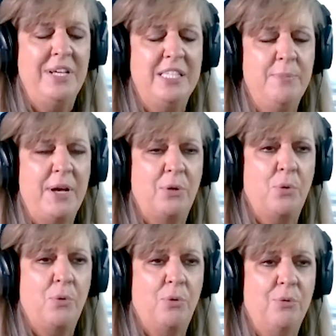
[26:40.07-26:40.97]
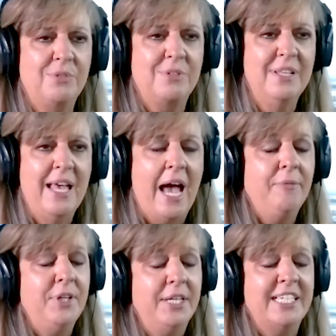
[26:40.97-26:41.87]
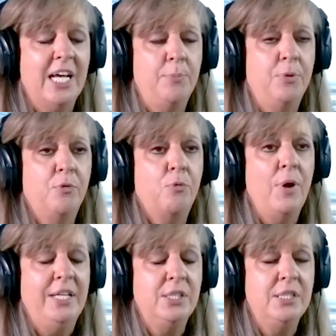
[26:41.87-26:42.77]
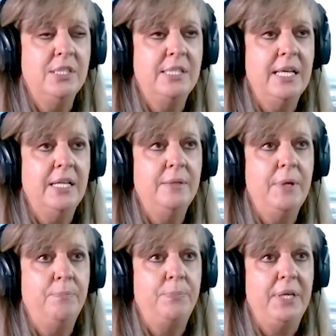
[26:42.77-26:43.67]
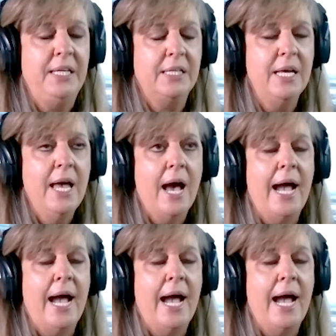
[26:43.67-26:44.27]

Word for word: crazy about corals. I've done a couple of ranges yeah. in in pink.